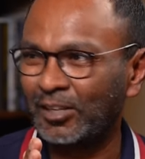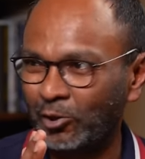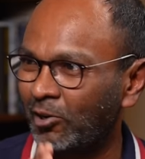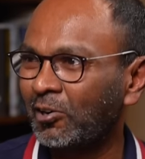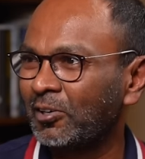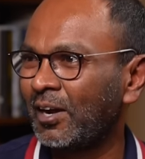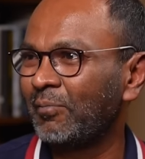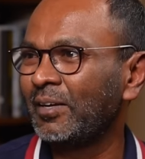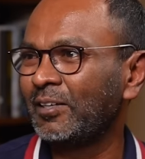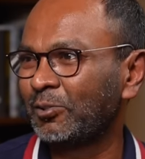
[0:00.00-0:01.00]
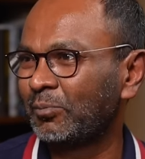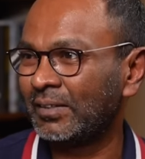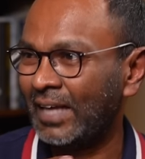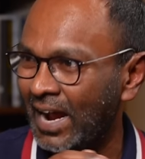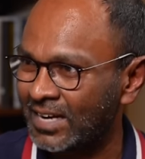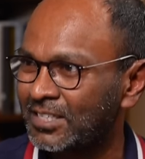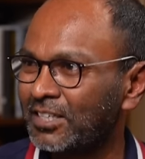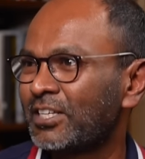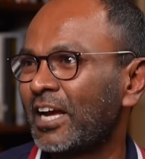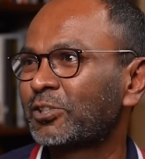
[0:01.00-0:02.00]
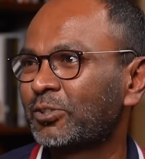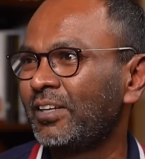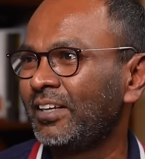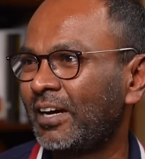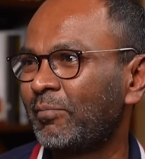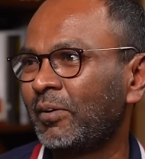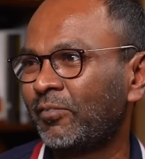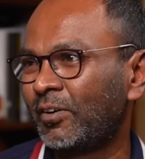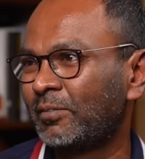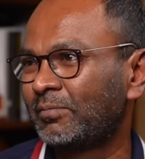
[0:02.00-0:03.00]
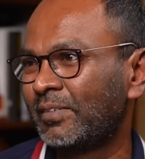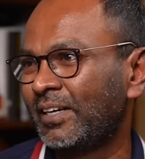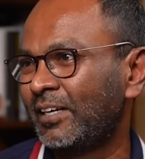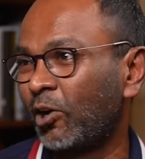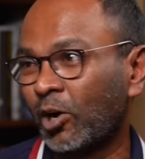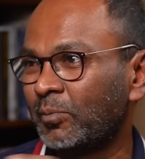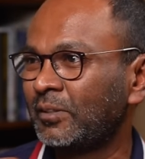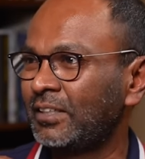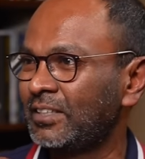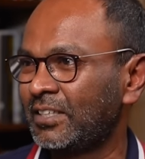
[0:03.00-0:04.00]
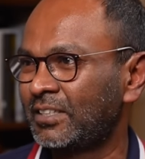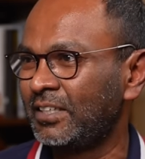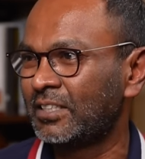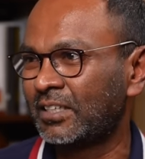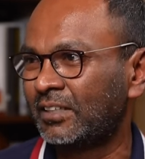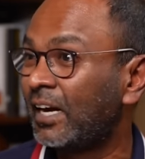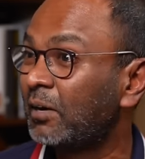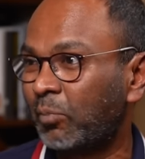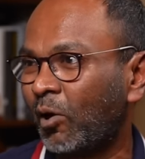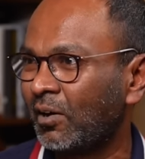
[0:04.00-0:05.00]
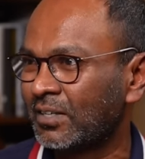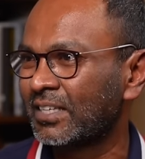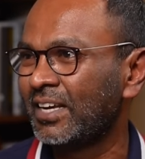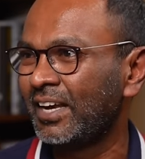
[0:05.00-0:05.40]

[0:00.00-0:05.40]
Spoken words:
You're not coming to, but the answer is actually coming from Document 360's 10 blocks.